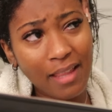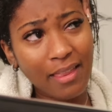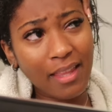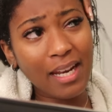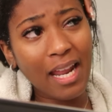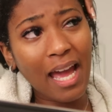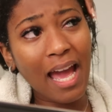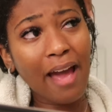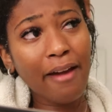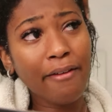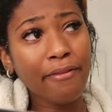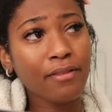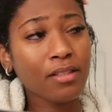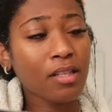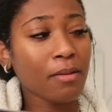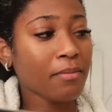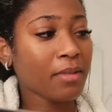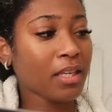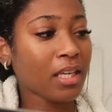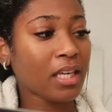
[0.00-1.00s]
Then I have
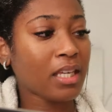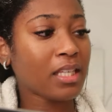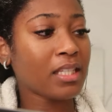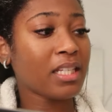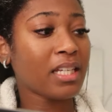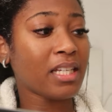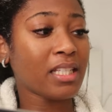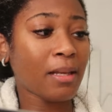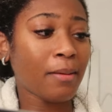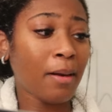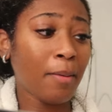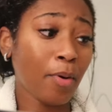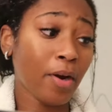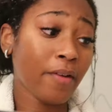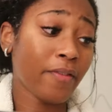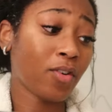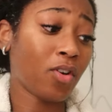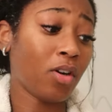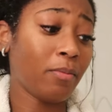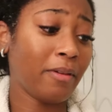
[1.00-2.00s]
some Yeezys that my
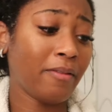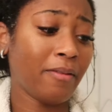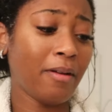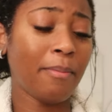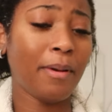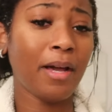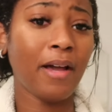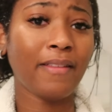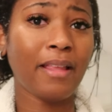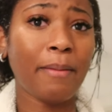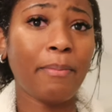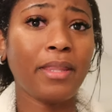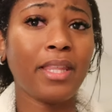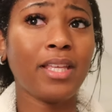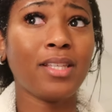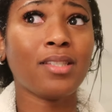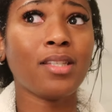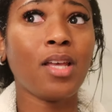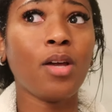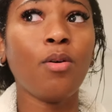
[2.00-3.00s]
boyfriend got me for my birthday, but
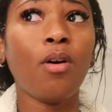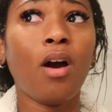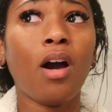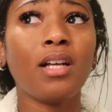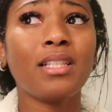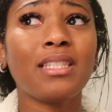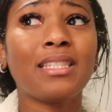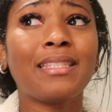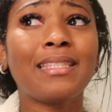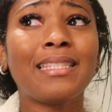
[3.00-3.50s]
they're so